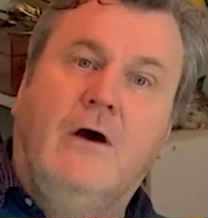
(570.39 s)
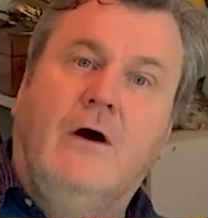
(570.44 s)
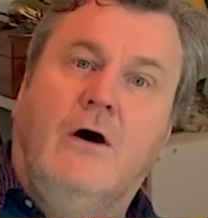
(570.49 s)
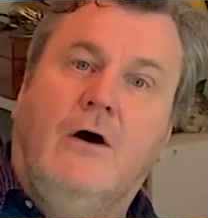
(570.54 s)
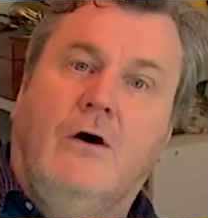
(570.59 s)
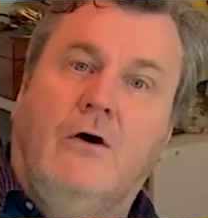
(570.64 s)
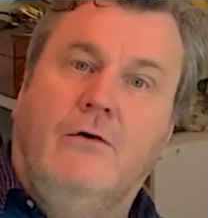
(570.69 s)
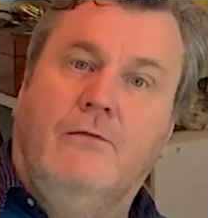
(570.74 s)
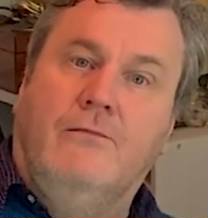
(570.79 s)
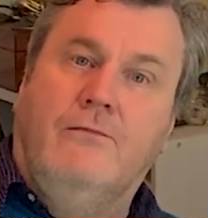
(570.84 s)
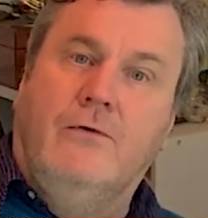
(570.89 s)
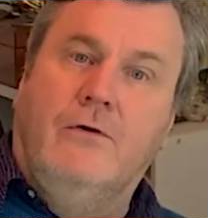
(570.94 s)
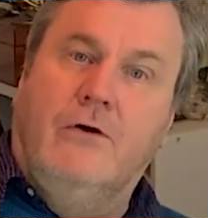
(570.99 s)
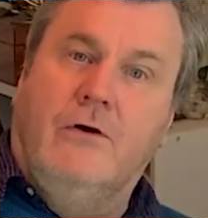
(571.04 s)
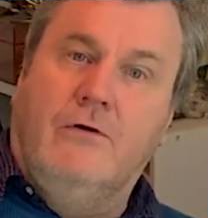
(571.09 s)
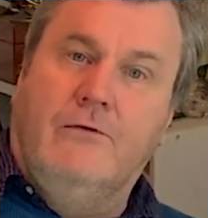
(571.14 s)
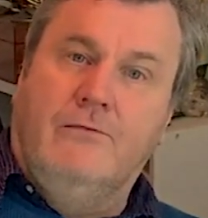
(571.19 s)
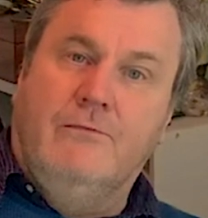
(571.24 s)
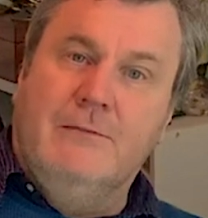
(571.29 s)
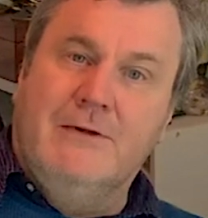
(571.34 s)
of
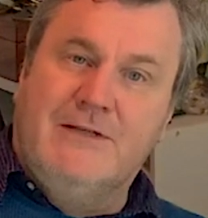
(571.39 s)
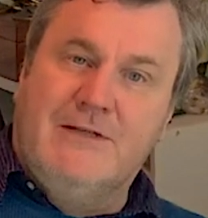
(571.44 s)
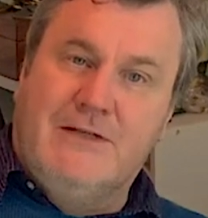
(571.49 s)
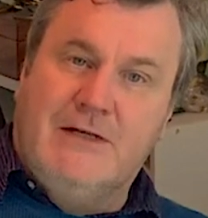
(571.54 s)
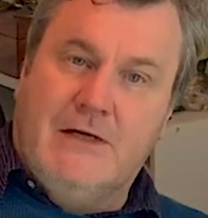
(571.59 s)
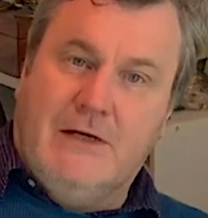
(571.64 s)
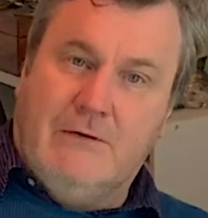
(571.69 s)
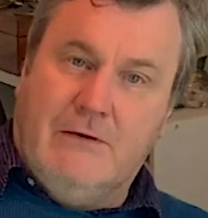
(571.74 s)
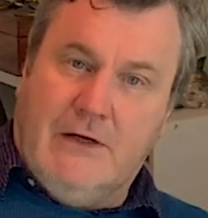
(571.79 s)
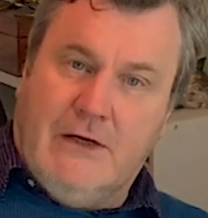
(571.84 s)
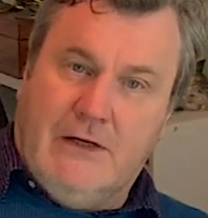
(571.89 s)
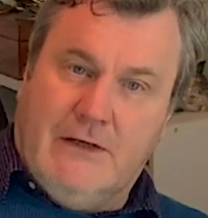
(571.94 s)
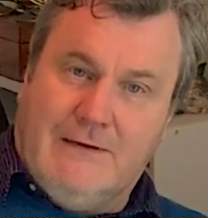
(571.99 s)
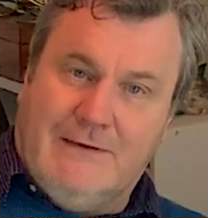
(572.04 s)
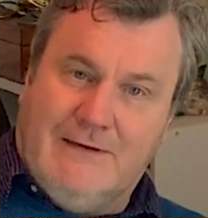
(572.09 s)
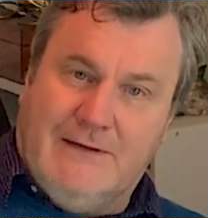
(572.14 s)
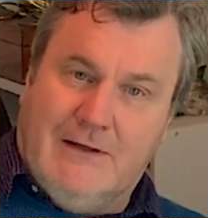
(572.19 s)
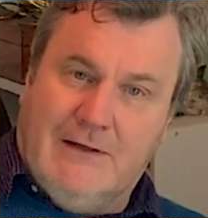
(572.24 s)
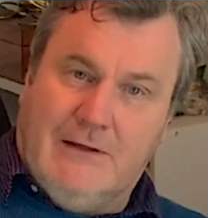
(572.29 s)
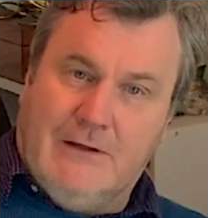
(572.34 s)

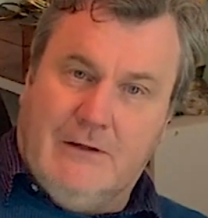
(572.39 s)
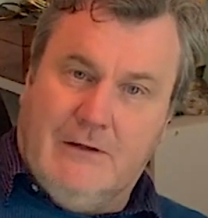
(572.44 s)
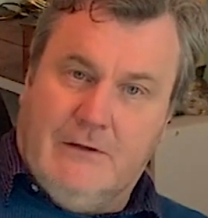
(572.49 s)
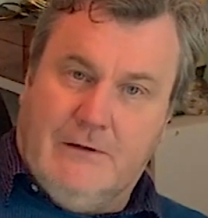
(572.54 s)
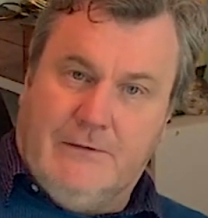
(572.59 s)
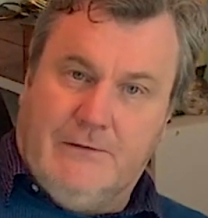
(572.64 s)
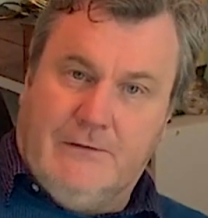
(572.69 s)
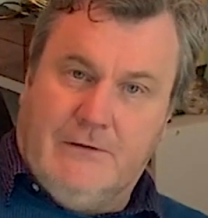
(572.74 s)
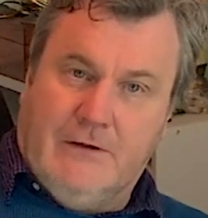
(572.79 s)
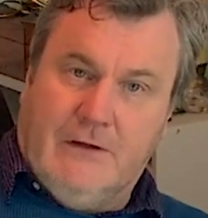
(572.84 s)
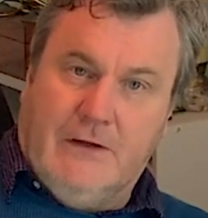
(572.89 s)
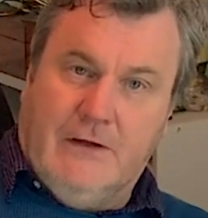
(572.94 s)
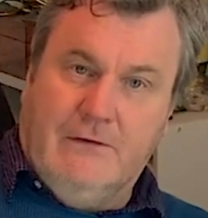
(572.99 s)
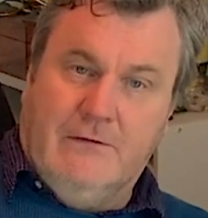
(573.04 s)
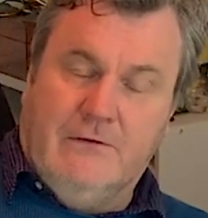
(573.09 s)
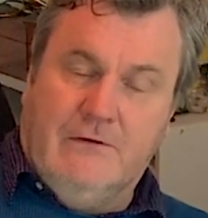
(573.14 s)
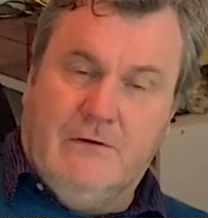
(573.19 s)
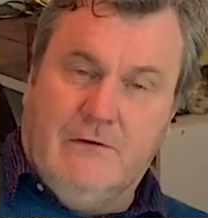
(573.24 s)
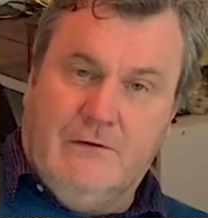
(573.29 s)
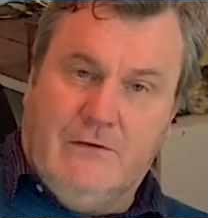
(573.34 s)
materialistic earth
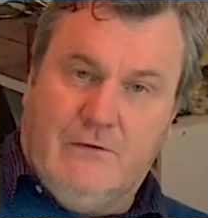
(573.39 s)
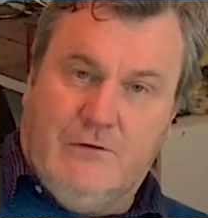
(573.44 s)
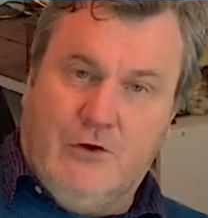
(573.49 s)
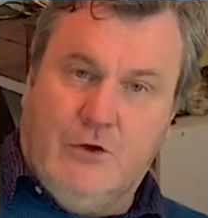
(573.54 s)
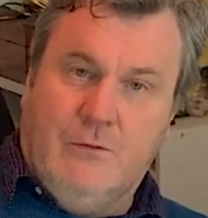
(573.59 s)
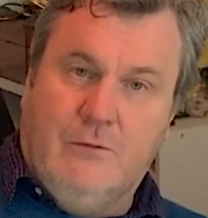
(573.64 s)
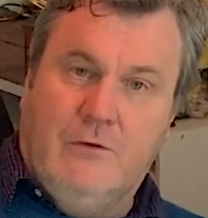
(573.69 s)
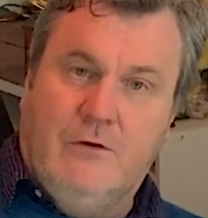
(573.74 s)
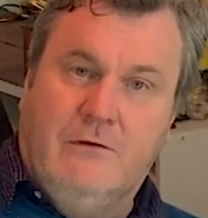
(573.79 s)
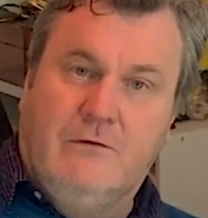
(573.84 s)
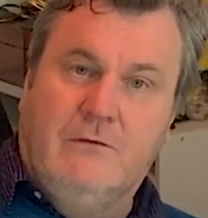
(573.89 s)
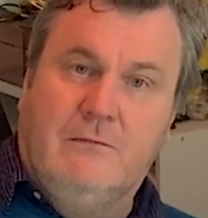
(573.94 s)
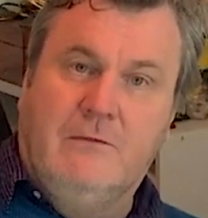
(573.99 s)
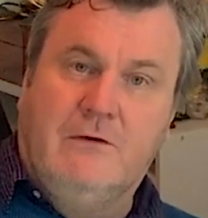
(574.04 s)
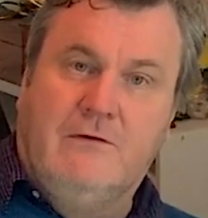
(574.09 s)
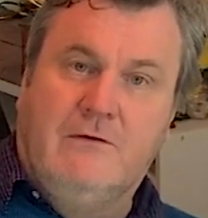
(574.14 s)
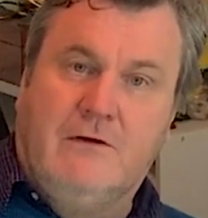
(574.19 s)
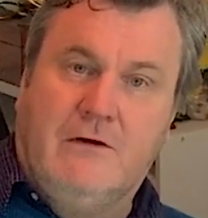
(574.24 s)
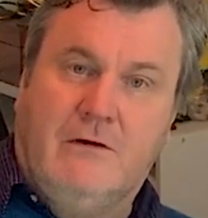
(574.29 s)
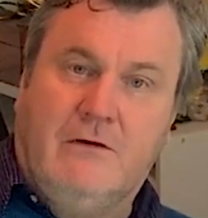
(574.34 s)
signs, consumerism,
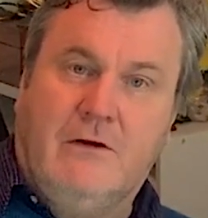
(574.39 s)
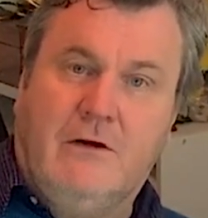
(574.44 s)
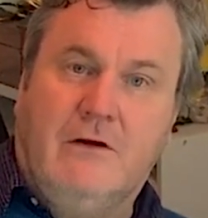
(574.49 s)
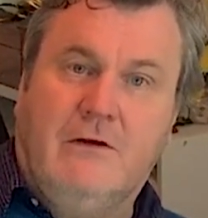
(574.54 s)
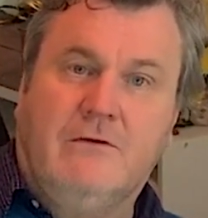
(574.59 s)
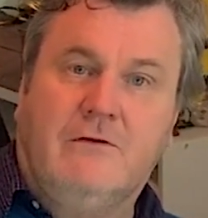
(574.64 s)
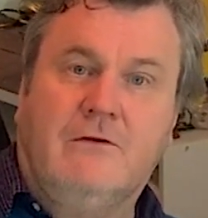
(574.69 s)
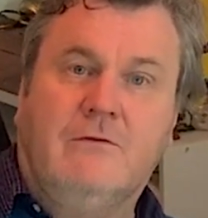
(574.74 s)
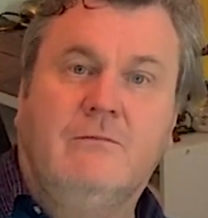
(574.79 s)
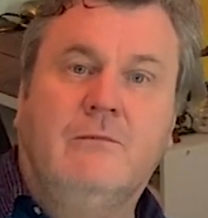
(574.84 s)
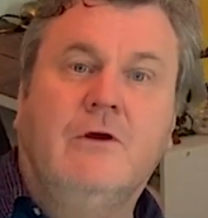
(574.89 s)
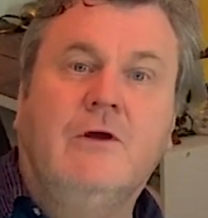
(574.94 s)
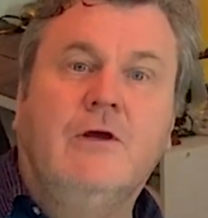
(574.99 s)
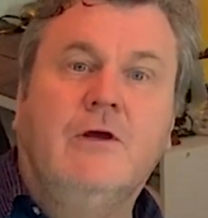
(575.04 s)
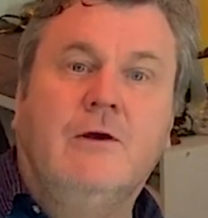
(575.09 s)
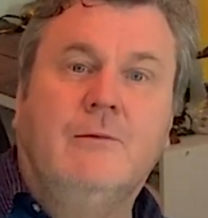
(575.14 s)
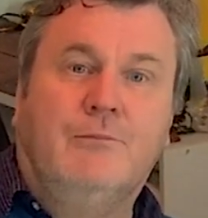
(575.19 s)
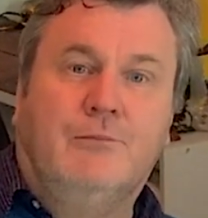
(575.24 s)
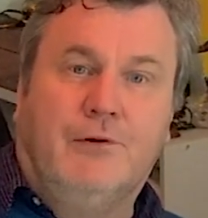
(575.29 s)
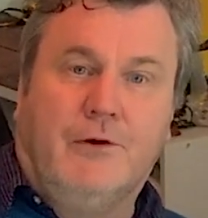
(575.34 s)
materialism,
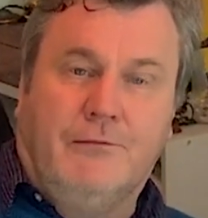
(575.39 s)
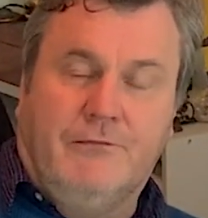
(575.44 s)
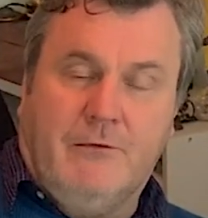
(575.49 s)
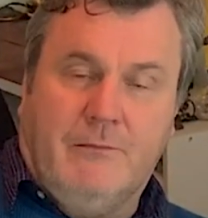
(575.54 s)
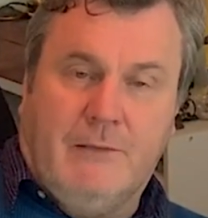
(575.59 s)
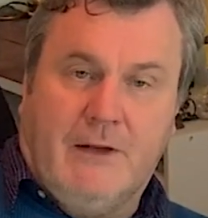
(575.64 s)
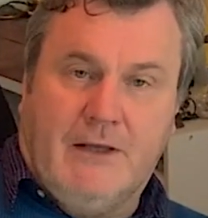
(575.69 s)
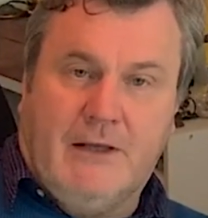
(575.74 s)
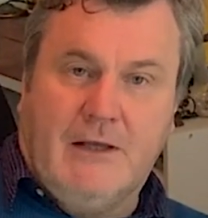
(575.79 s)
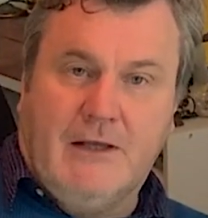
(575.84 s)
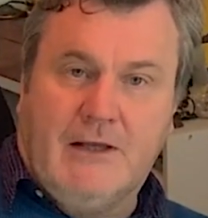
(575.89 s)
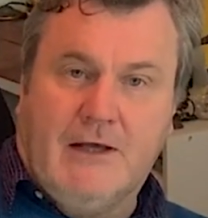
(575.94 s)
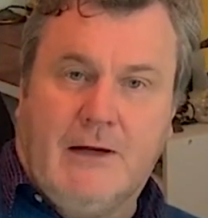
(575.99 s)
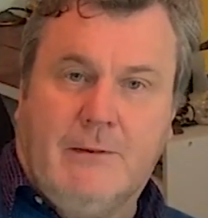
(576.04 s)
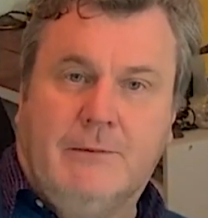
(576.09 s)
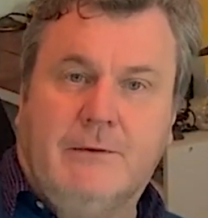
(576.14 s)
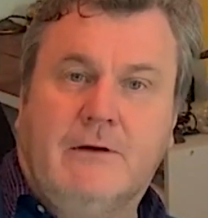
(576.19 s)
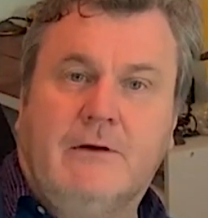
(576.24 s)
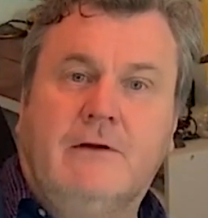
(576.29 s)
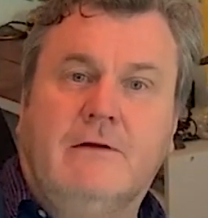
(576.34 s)
profit-making
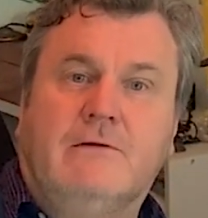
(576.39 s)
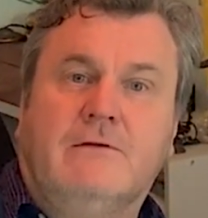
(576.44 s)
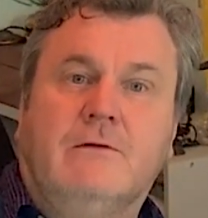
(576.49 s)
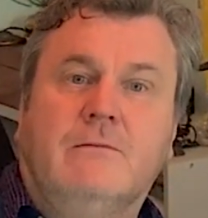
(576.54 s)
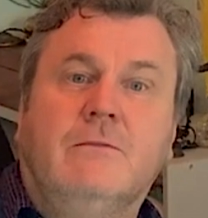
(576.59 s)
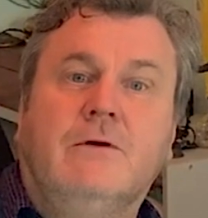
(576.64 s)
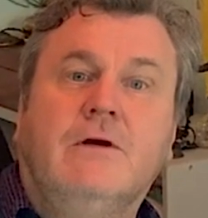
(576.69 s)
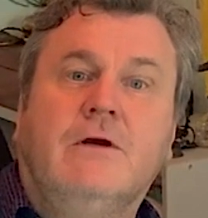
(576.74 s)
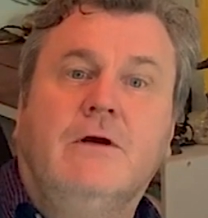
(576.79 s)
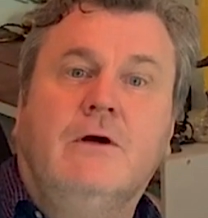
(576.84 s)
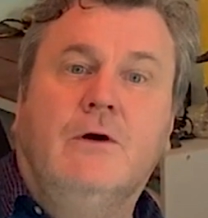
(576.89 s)
capitalism.